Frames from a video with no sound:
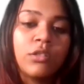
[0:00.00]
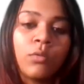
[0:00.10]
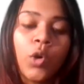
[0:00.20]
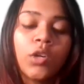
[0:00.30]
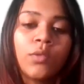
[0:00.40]

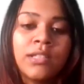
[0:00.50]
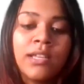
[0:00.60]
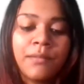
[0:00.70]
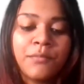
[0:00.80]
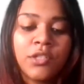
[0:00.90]
So what was the
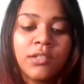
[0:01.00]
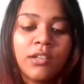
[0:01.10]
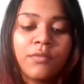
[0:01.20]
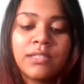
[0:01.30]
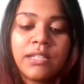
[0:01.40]
assumption
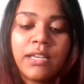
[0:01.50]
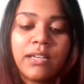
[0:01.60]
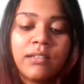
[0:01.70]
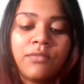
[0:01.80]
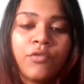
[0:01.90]
that was
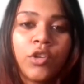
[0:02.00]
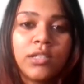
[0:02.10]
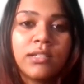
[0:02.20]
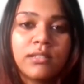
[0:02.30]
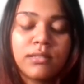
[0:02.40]
taken for
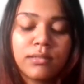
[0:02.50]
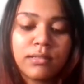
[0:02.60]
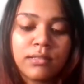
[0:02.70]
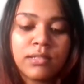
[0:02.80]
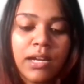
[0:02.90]
this
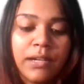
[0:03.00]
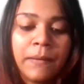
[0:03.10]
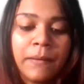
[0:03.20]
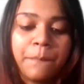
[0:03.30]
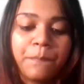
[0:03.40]

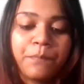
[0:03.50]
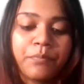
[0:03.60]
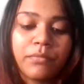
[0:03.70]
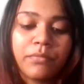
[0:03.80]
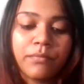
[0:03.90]
study?
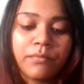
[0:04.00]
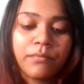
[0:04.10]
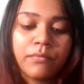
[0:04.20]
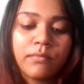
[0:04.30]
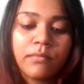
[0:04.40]

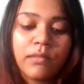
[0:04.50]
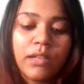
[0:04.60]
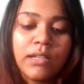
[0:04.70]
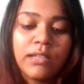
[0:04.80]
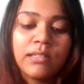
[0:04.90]

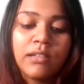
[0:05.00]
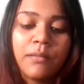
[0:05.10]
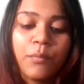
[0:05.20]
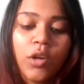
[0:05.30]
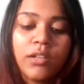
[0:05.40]
It is that
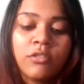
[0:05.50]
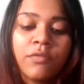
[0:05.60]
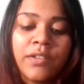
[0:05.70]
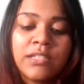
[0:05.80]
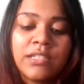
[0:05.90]
importance of
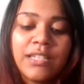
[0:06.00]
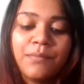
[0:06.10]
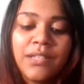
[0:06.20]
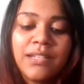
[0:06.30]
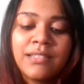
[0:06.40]
a
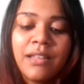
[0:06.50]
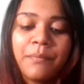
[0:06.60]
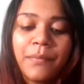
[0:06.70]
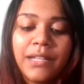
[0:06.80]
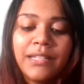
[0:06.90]
team needs
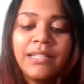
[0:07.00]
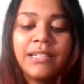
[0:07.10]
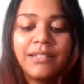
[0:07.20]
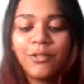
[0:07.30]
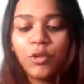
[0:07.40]
than money
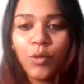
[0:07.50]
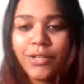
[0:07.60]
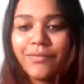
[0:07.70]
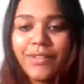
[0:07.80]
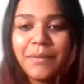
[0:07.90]
needs to
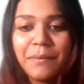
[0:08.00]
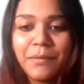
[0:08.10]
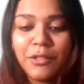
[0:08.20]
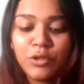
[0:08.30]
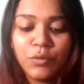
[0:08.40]
motivate
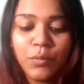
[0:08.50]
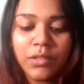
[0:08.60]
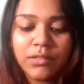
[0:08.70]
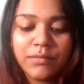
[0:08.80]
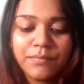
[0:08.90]
people to work.